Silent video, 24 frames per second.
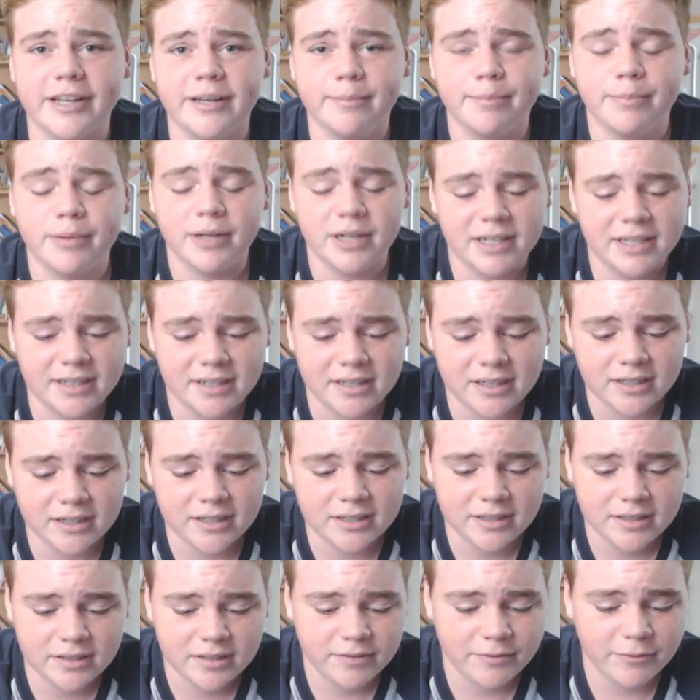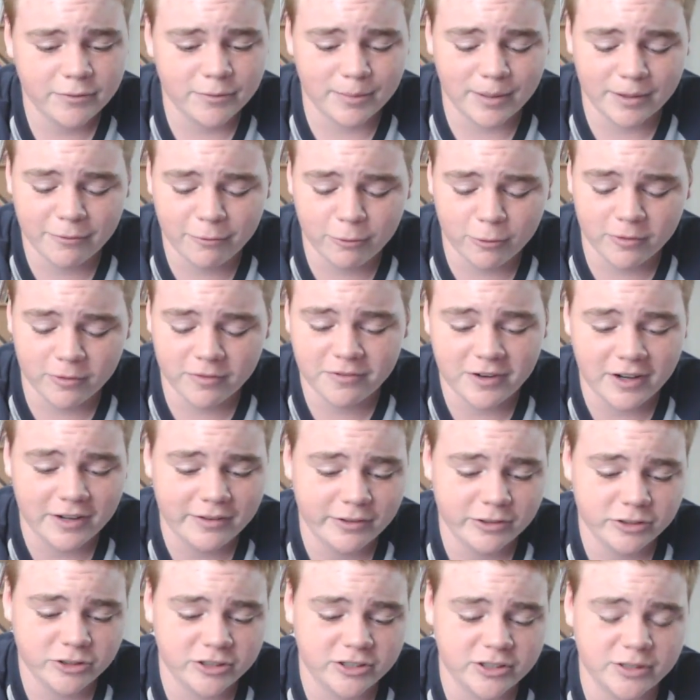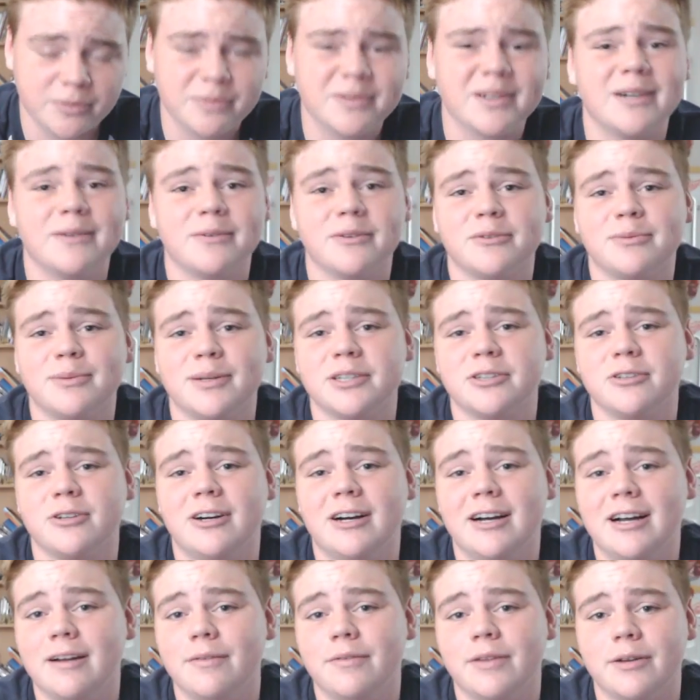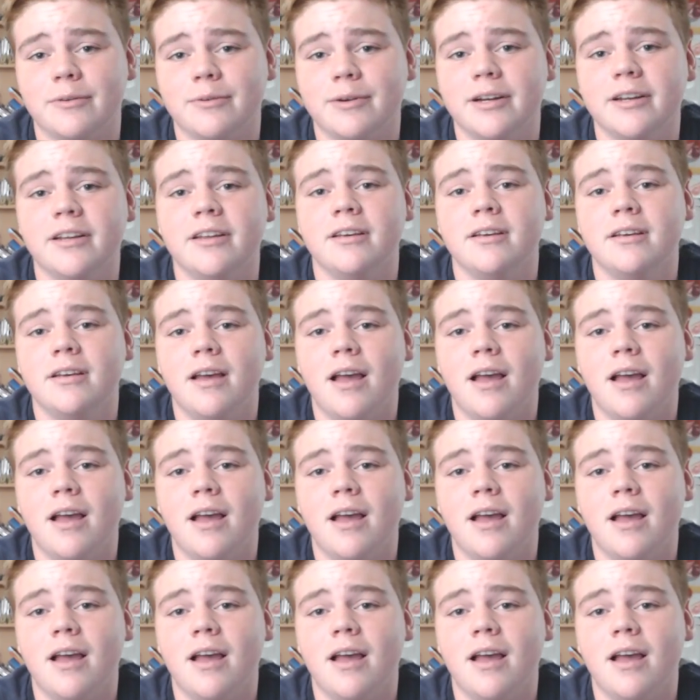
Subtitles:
but for my 500 subscriber special, I'll have that ready.